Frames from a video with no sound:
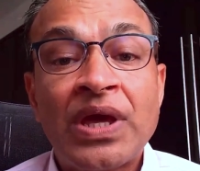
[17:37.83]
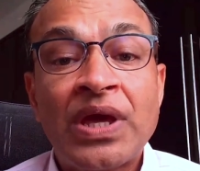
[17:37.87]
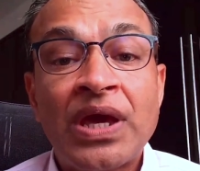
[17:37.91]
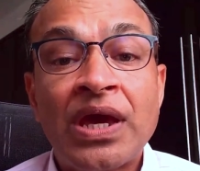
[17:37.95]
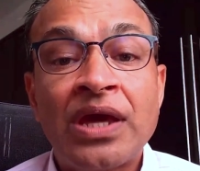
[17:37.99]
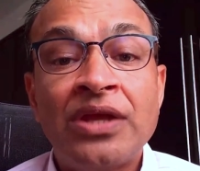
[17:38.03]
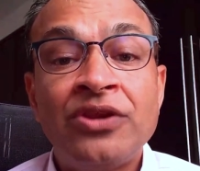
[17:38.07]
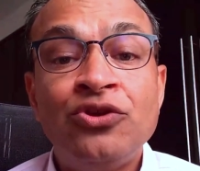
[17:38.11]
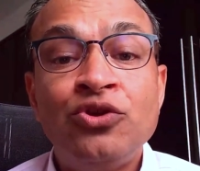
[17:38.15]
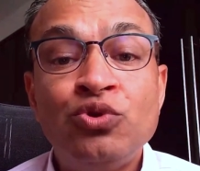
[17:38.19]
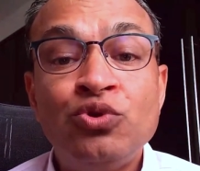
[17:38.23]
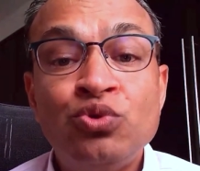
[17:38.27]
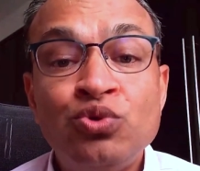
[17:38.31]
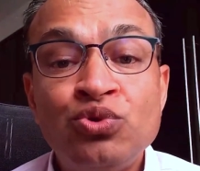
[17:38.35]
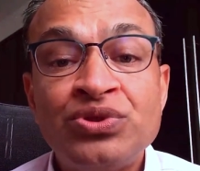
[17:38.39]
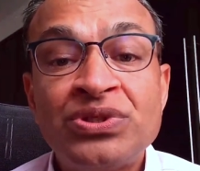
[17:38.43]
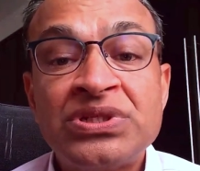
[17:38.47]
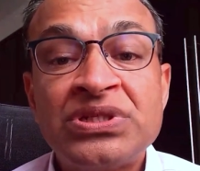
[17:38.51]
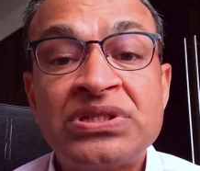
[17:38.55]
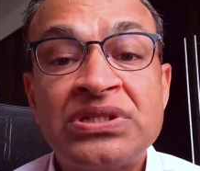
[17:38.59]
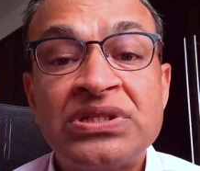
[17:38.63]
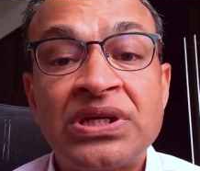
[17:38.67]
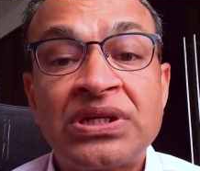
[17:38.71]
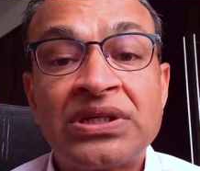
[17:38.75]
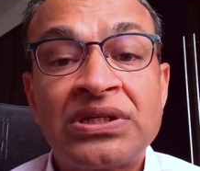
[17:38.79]
and
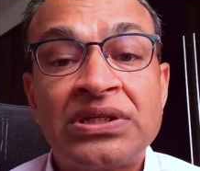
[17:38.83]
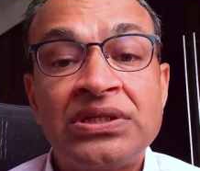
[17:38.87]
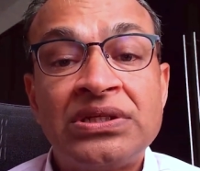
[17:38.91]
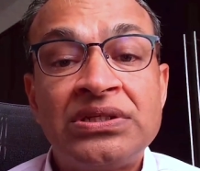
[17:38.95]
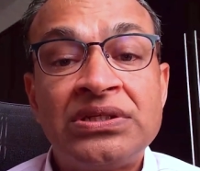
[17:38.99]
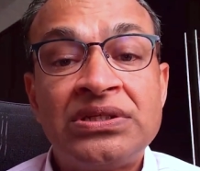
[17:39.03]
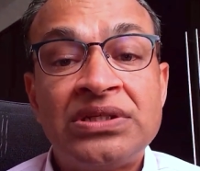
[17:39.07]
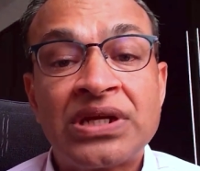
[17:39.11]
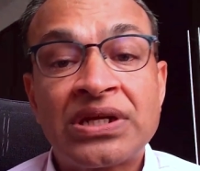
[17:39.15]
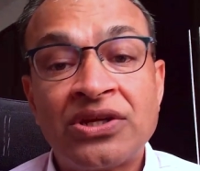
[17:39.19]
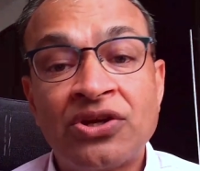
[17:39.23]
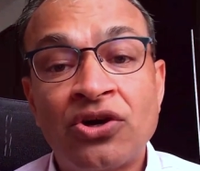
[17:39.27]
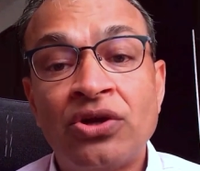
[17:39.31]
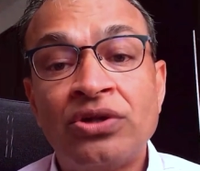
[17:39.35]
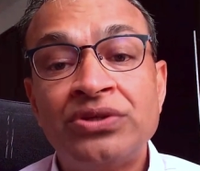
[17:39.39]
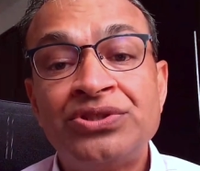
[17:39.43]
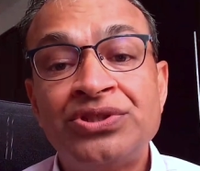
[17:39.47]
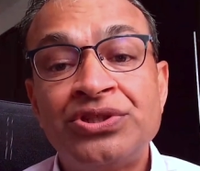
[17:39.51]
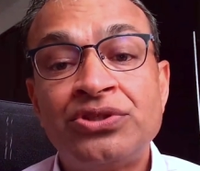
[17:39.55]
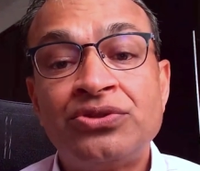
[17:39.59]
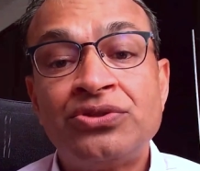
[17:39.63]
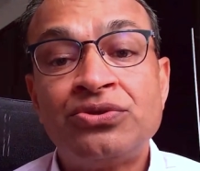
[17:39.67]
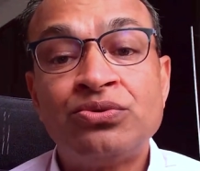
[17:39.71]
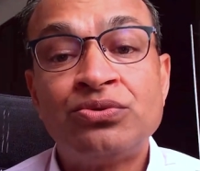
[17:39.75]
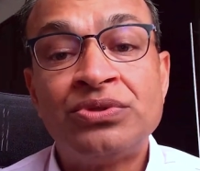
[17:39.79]
uses the
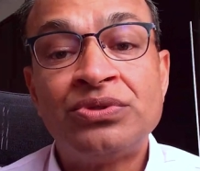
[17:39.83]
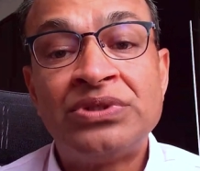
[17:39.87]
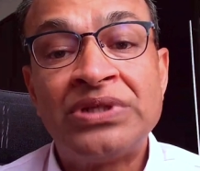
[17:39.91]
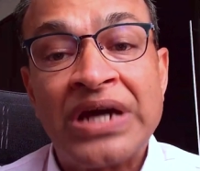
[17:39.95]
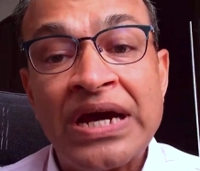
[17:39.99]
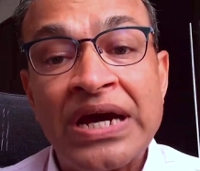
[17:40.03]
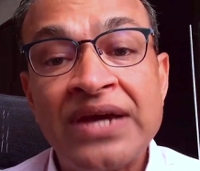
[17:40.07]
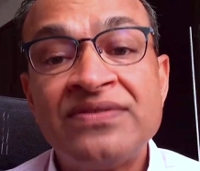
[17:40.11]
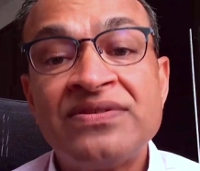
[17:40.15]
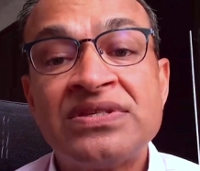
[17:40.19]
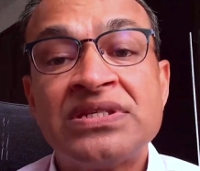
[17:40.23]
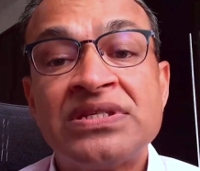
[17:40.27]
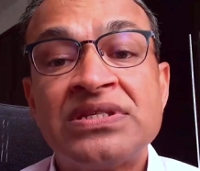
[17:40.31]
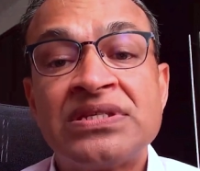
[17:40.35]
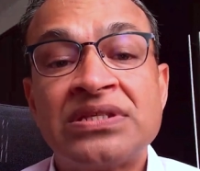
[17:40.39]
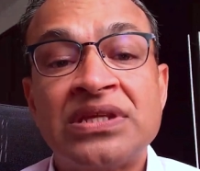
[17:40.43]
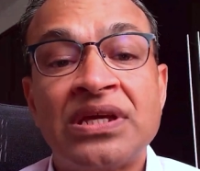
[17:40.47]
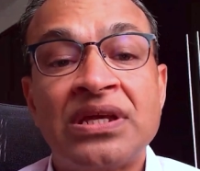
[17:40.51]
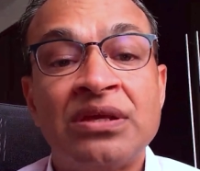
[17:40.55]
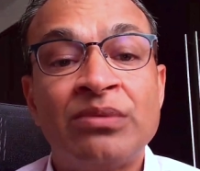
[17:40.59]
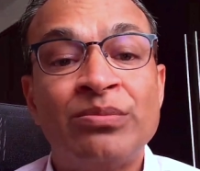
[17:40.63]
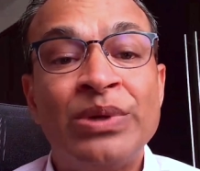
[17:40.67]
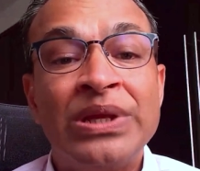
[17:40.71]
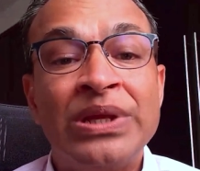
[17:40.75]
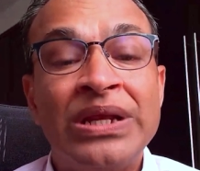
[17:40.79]
technology to drive
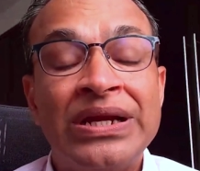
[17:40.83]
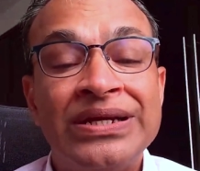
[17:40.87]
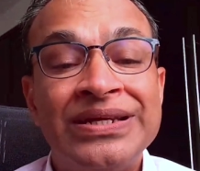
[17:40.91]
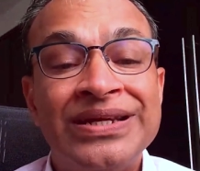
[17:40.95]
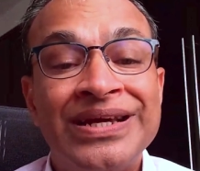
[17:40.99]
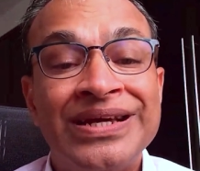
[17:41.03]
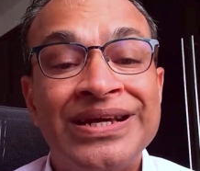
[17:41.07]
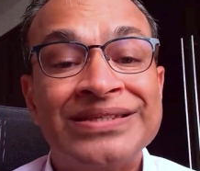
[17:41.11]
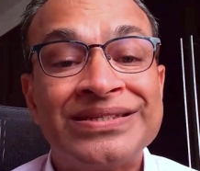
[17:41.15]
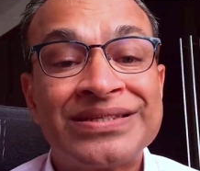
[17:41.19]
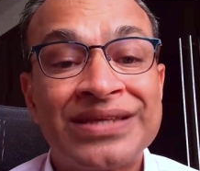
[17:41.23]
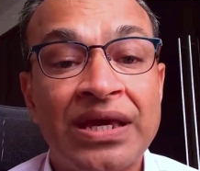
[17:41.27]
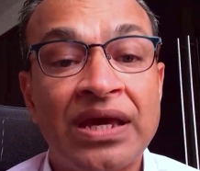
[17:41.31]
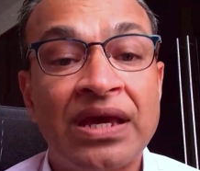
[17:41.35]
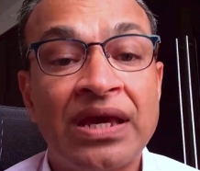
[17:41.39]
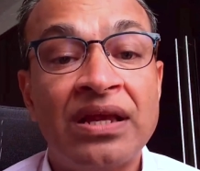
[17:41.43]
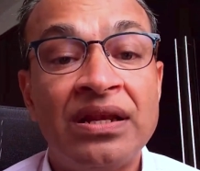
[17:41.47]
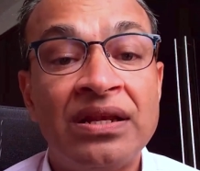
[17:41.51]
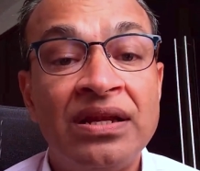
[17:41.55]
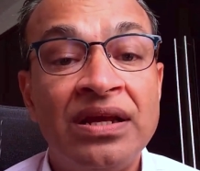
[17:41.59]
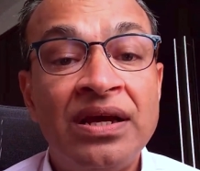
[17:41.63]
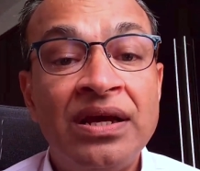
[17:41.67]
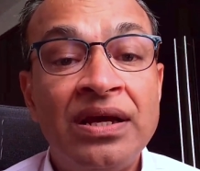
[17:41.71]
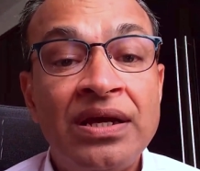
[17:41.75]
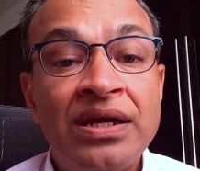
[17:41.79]
sustainability at scale,